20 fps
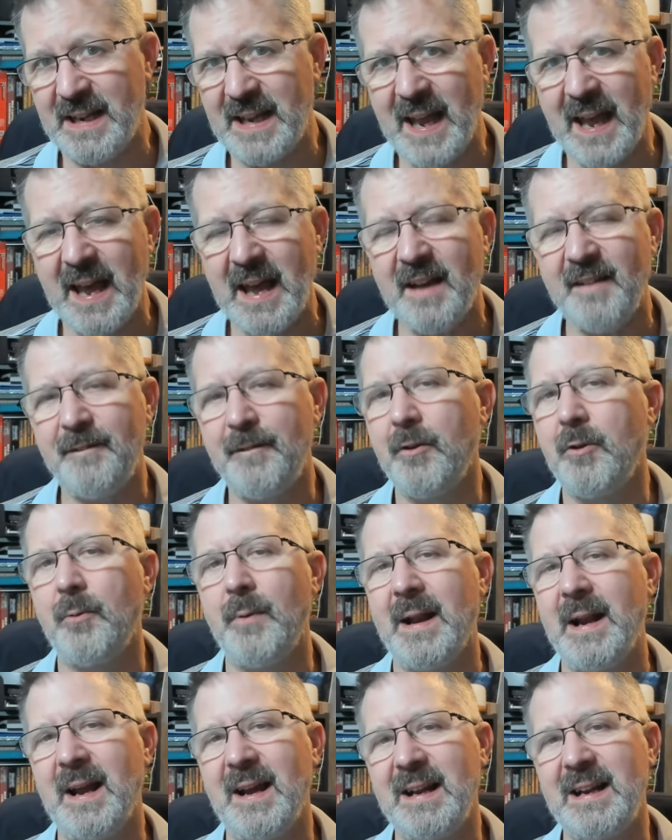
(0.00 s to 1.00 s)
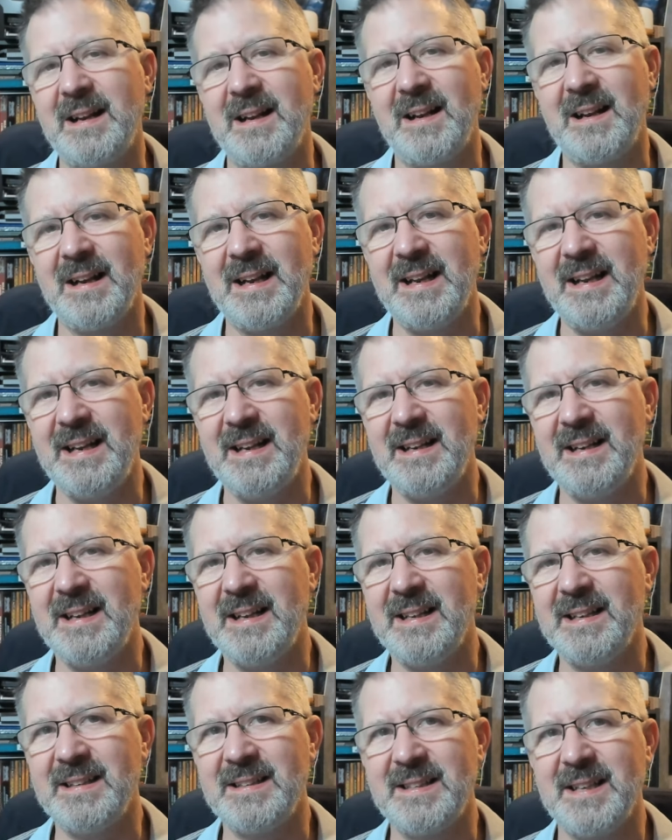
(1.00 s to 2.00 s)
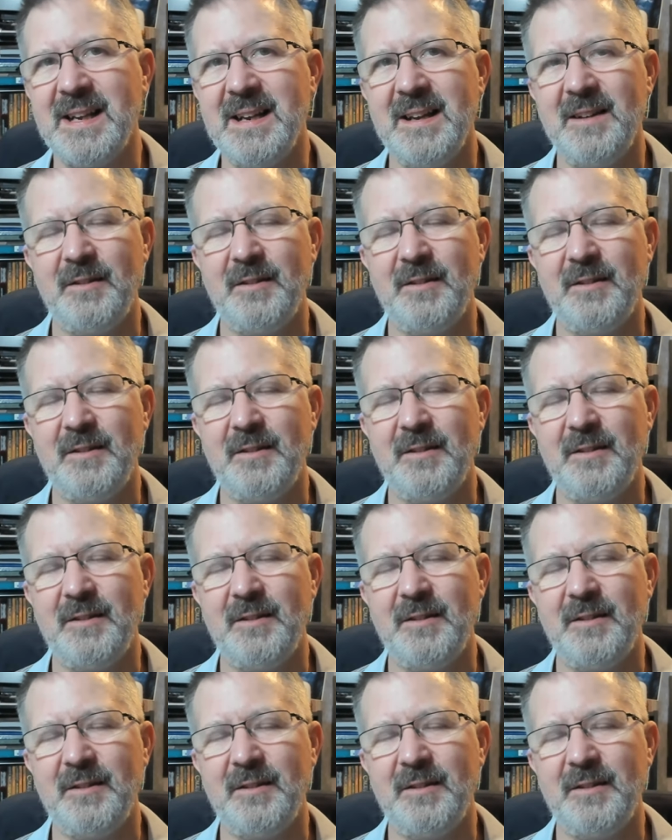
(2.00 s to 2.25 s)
careful when I clean it,